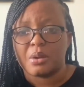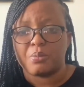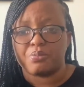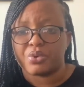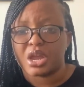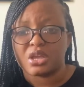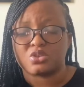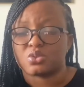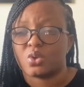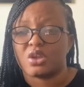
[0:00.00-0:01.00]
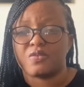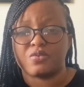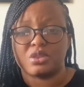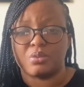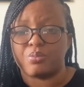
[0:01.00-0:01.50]
breast or
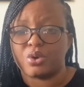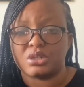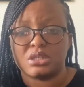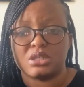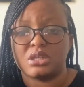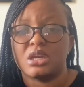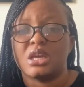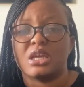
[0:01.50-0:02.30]
even the body.